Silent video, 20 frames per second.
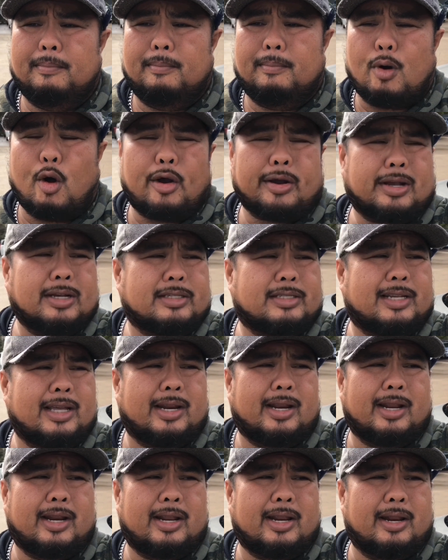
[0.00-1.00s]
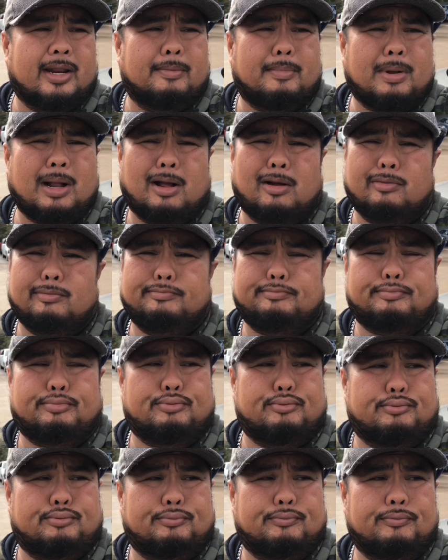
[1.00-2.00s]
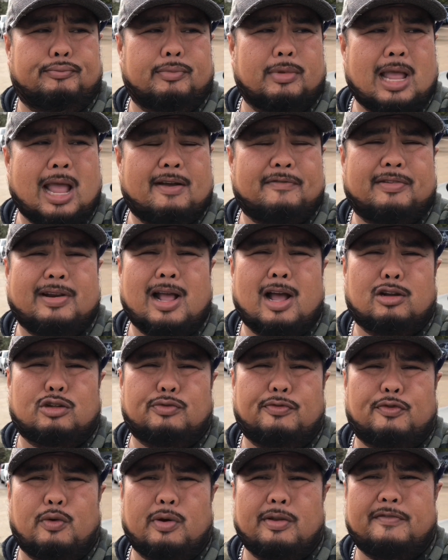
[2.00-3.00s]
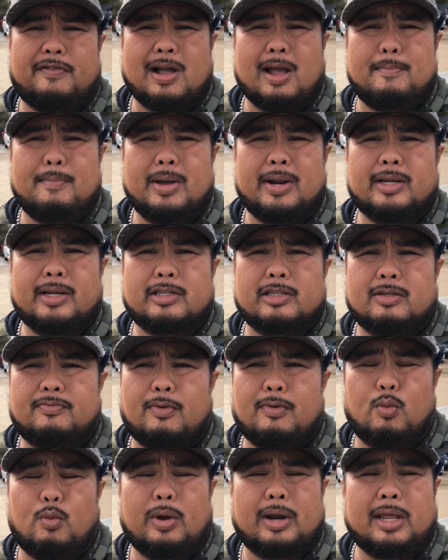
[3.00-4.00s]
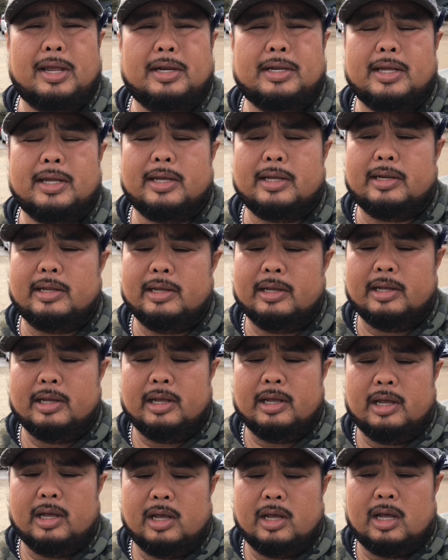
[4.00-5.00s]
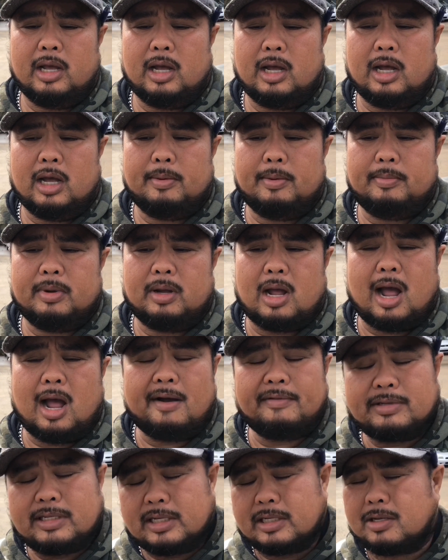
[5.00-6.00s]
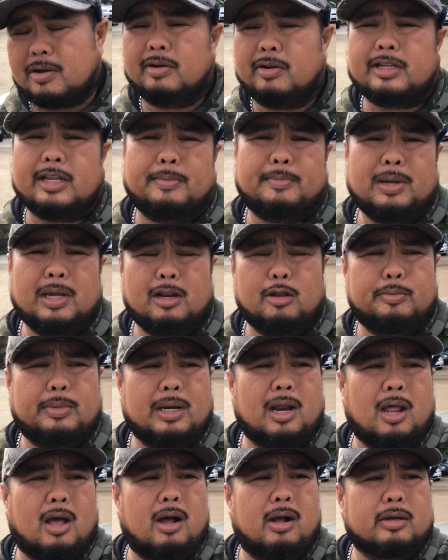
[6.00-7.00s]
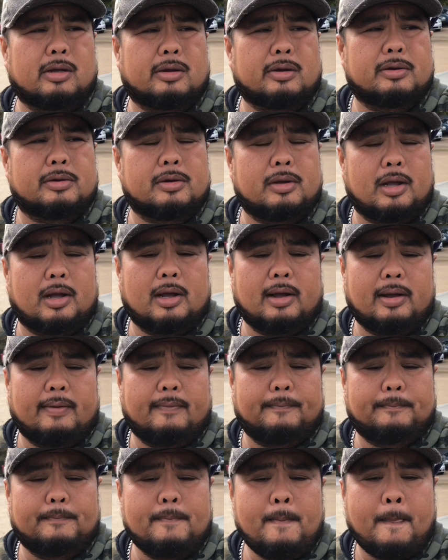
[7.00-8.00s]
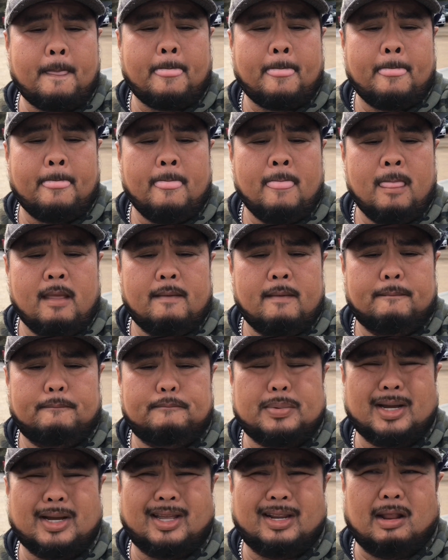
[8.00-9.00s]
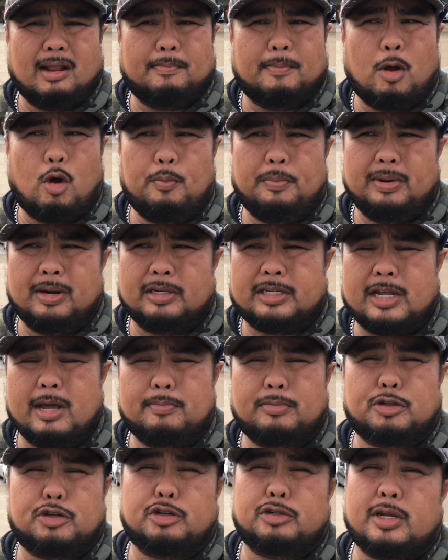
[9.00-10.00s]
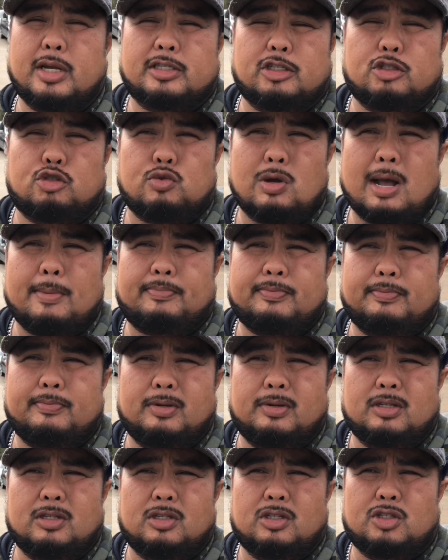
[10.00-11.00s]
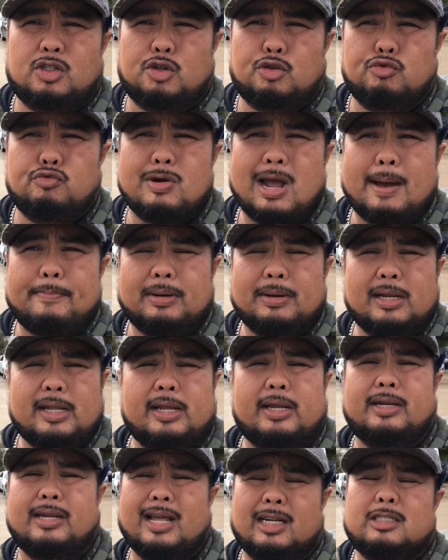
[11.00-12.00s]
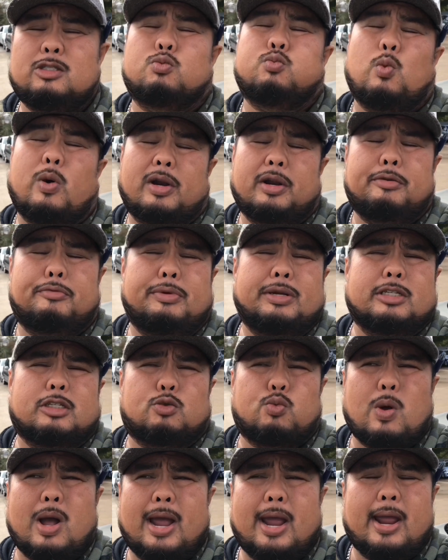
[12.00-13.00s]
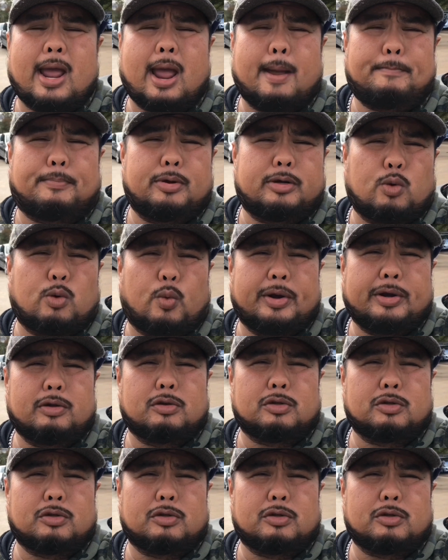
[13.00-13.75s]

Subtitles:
Marcus did it in about half an hour to 45 minutes from what he did. Obviously it's gonna take me a little bit longer. But I'm hoping the temperature doesn't drop too rapidly. That's one of the reasons why I put the